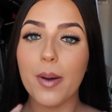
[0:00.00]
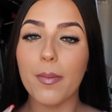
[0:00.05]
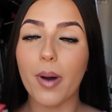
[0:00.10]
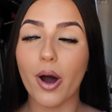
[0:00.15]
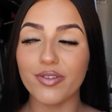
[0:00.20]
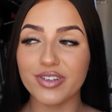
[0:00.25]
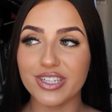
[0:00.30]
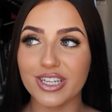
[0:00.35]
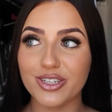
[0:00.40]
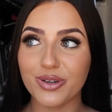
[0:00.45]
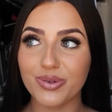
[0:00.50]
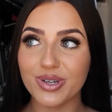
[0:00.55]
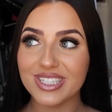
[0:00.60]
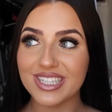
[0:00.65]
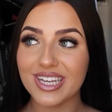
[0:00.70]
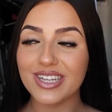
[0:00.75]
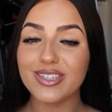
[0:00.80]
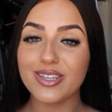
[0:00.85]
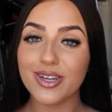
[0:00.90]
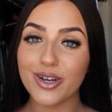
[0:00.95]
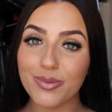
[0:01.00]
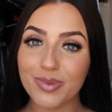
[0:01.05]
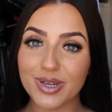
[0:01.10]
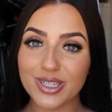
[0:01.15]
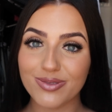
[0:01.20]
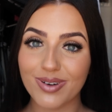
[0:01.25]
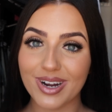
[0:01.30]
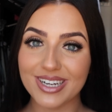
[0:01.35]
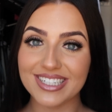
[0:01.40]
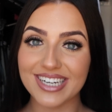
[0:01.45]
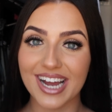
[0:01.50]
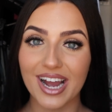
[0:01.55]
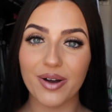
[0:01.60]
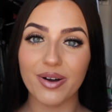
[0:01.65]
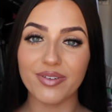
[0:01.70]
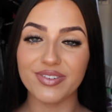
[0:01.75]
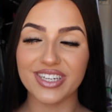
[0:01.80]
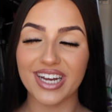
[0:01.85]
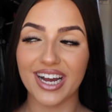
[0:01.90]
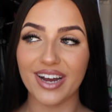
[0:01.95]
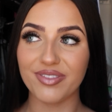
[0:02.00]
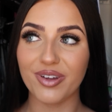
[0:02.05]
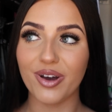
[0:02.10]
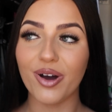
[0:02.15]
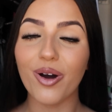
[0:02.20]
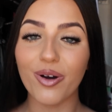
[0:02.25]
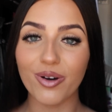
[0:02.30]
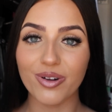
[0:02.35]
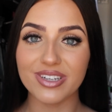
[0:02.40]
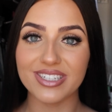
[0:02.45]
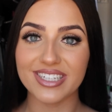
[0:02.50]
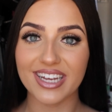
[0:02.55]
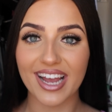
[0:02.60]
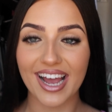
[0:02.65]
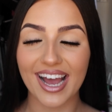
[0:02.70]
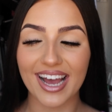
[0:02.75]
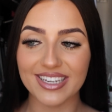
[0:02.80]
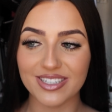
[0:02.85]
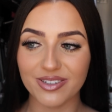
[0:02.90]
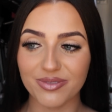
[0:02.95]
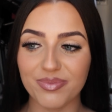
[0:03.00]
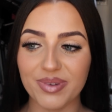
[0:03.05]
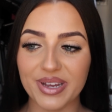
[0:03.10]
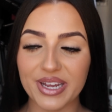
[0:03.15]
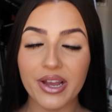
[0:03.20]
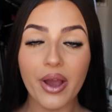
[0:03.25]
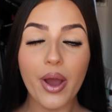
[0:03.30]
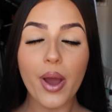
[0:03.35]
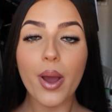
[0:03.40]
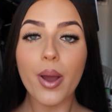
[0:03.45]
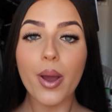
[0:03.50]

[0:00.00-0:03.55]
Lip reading: Obviously, I don't want to say too much right now. Obviously, I have the whole day ahead of me.